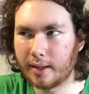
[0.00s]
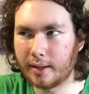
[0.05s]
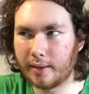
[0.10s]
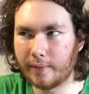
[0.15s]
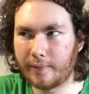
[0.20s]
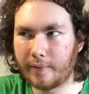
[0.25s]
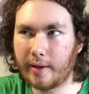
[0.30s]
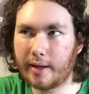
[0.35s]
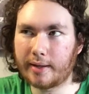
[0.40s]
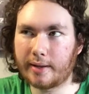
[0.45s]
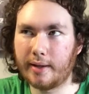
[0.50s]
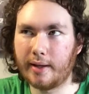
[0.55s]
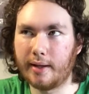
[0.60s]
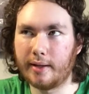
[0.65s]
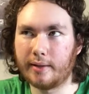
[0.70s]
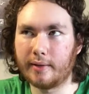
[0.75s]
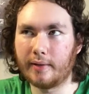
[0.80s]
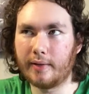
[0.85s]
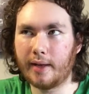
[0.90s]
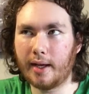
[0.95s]
the fact
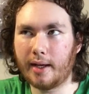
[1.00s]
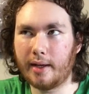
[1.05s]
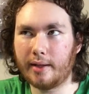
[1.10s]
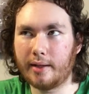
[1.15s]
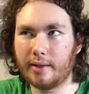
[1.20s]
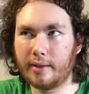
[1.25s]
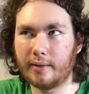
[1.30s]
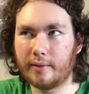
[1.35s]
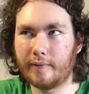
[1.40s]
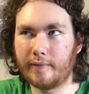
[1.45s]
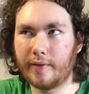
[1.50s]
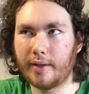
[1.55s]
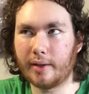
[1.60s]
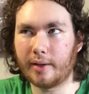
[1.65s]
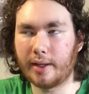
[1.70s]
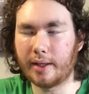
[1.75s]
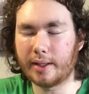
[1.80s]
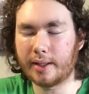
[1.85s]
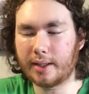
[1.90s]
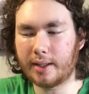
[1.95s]
that they feel like